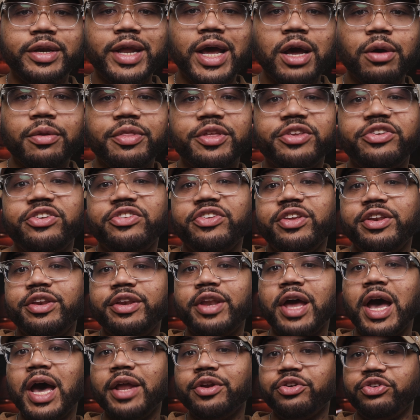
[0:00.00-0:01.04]
now, this is a
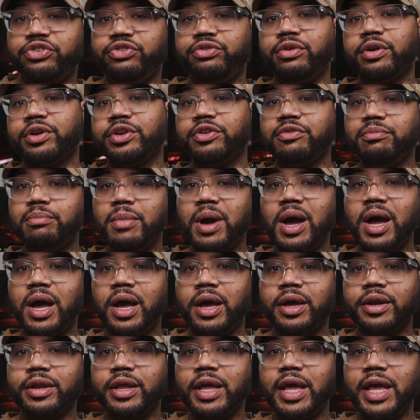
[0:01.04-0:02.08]
non-destructive
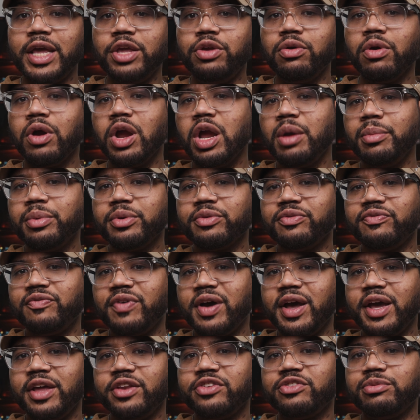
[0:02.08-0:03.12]
mod, and you are able to
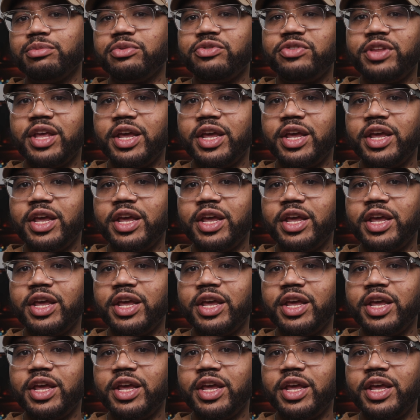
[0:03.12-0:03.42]
find some